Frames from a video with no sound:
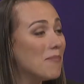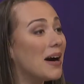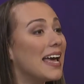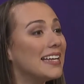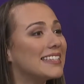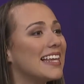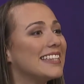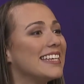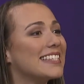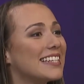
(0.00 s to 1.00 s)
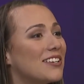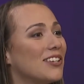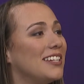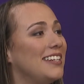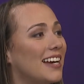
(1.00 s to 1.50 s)
But it's like these
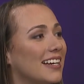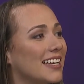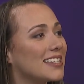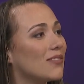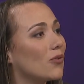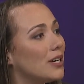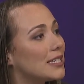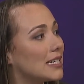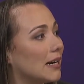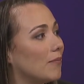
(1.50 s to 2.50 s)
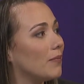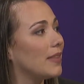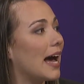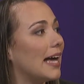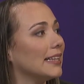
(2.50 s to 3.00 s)
little nuggets of wisdom
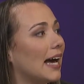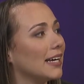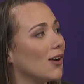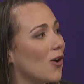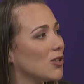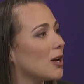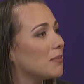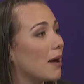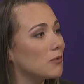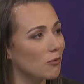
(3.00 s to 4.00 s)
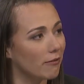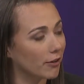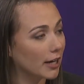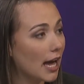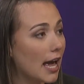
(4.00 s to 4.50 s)
that like sometimes we
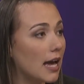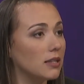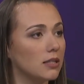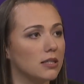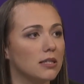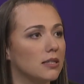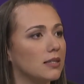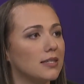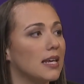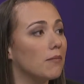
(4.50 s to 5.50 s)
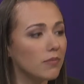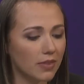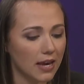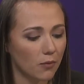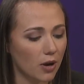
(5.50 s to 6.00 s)
forget. And same
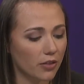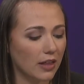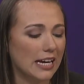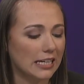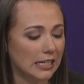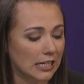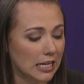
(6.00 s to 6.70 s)
thing with like,